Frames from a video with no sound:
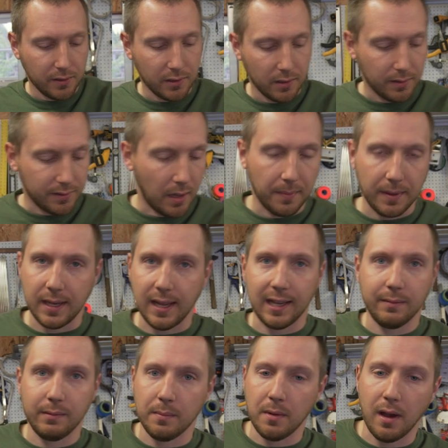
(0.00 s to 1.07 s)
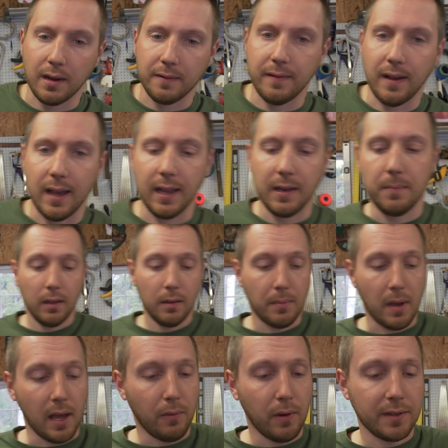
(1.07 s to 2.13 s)
something had to be modified.
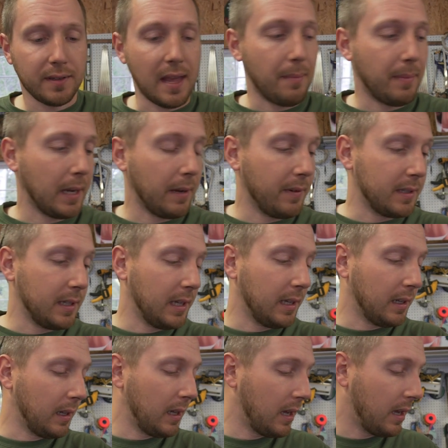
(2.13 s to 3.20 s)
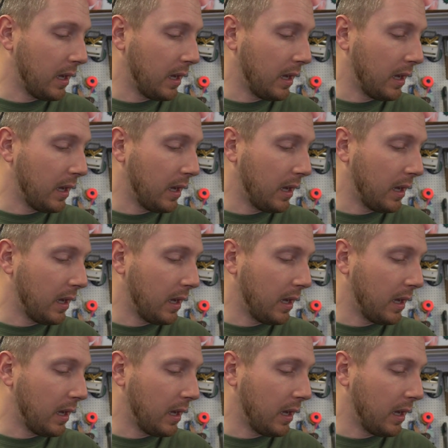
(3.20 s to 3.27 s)
But wasn't that big of a deal.